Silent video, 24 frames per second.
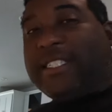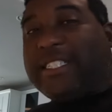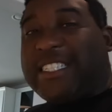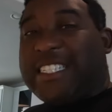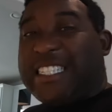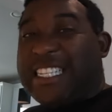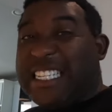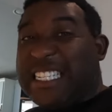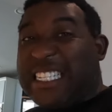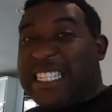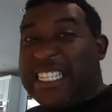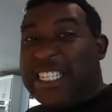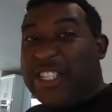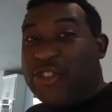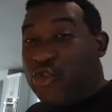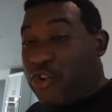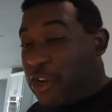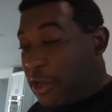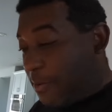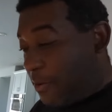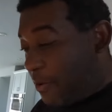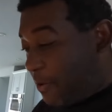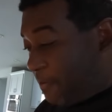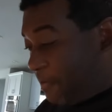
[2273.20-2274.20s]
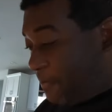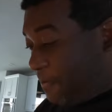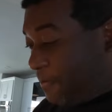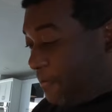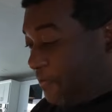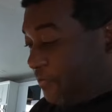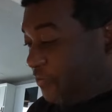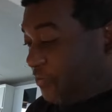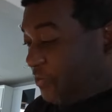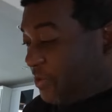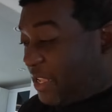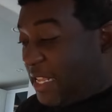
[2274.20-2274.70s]
CC's creamer.
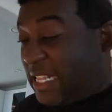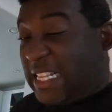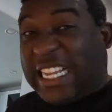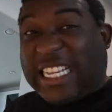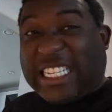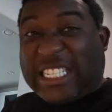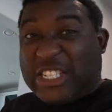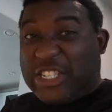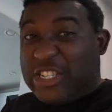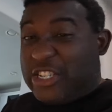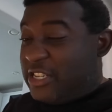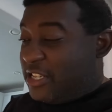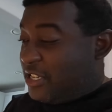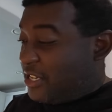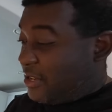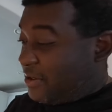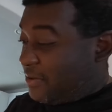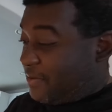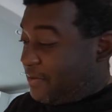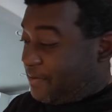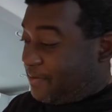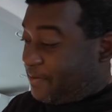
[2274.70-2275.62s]
It's good though.